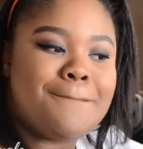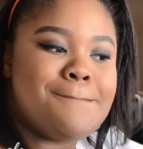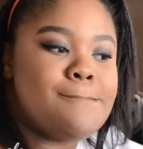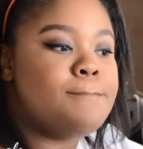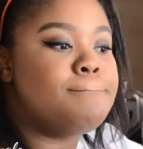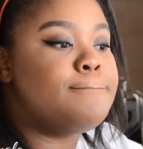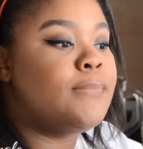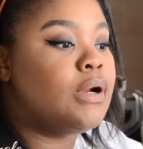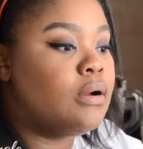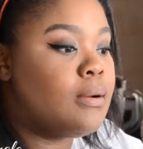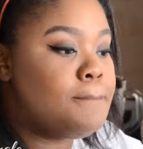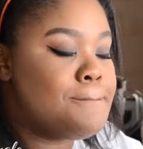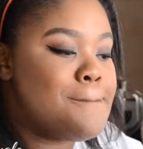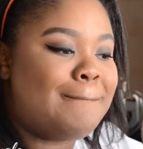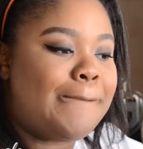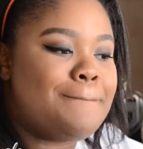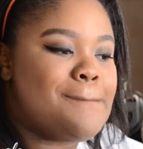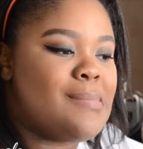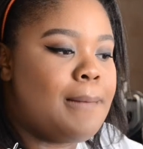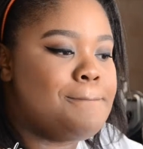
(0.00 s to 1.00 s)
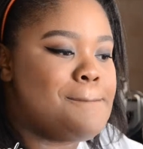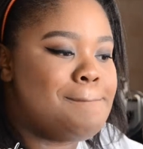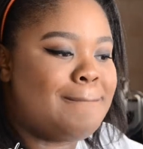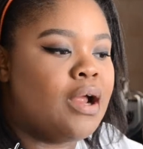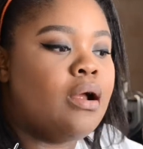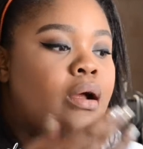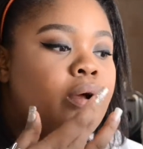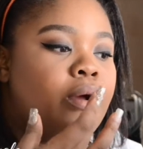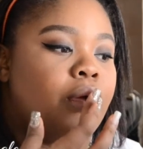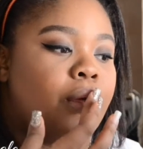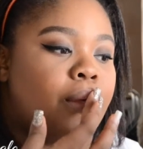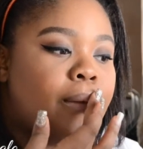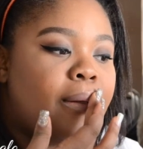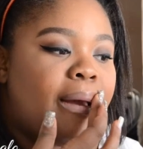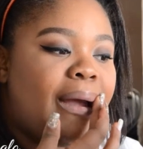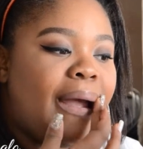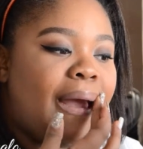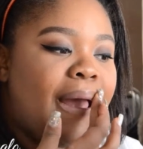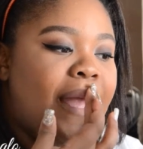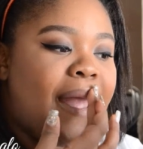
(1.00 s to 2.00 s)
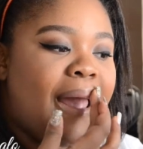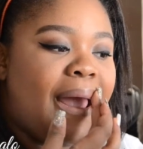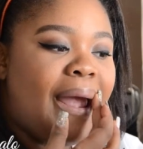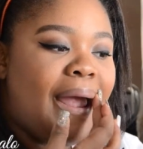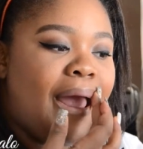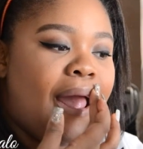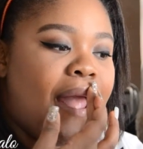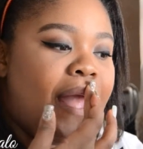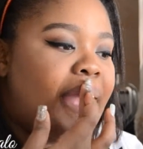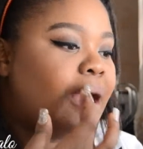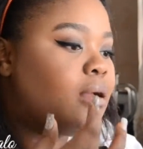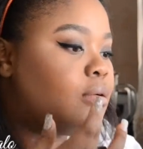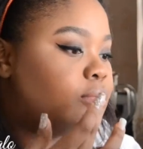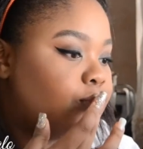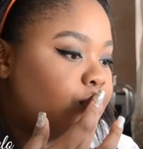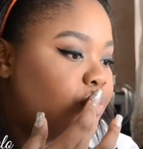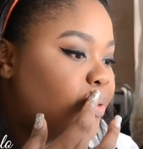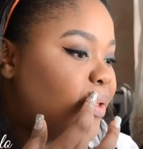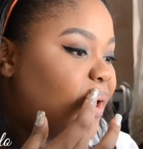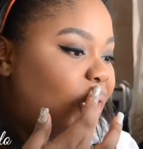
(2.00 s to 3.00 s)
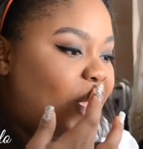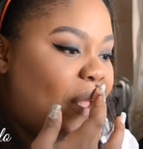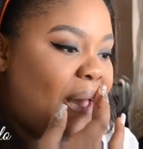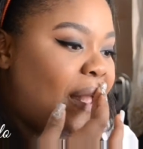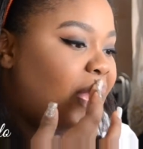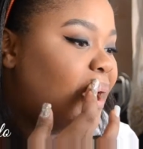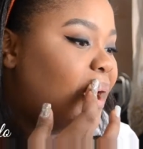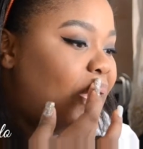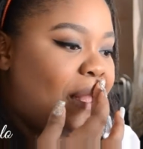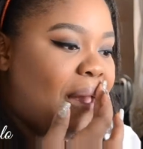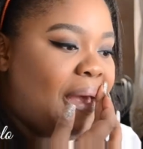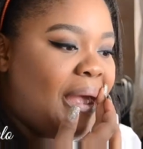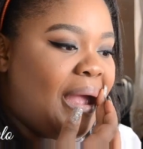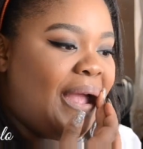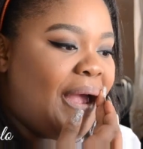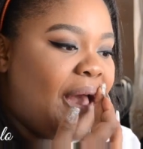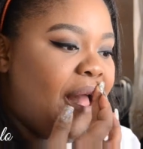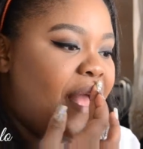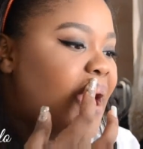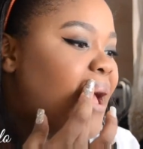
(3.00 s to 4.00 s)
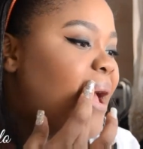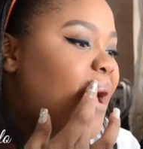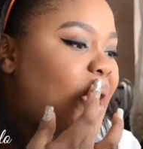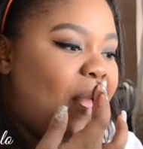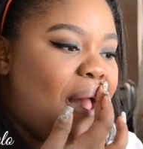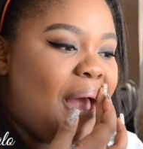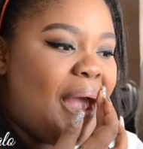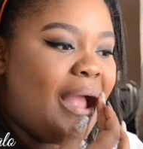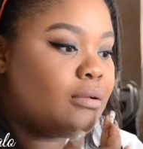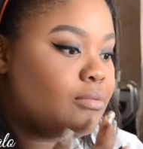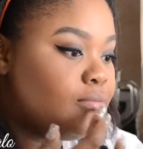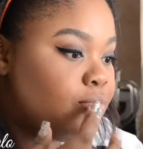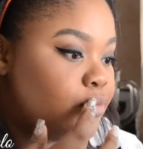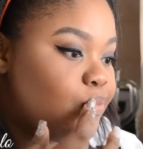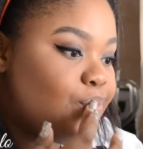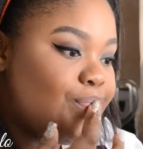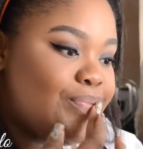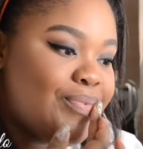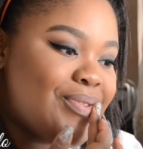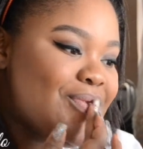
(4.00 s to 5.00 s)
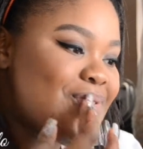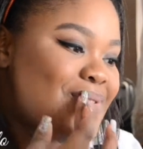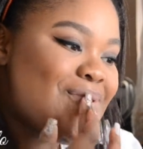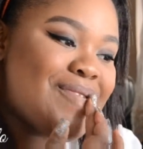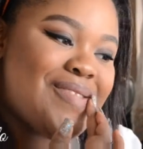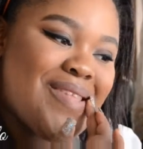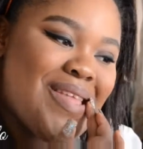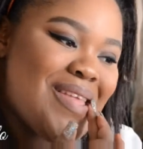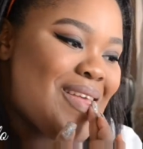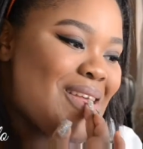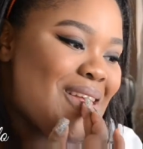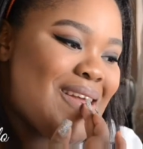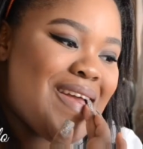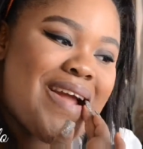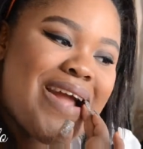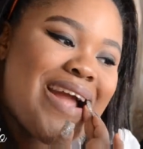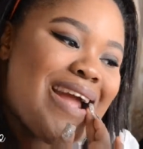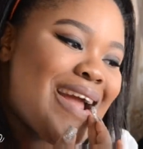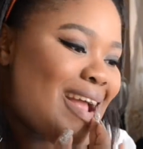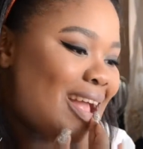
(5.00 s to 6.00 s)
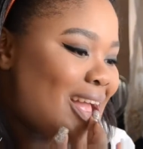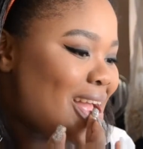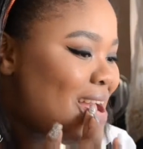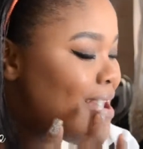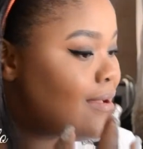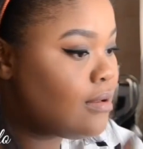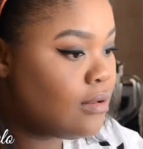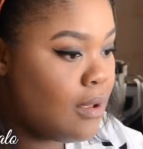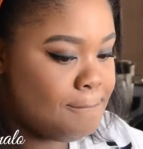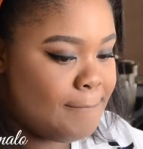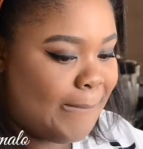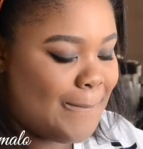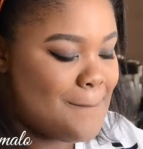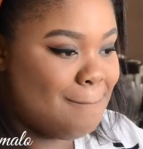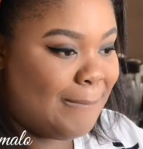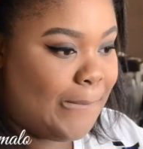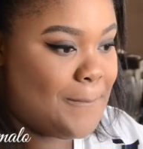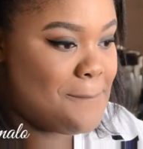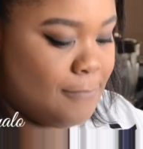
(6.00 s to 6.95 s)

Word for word: liquid lipstick in the middle, and then I blend it out with my finger, really sheer it out and connect those two lip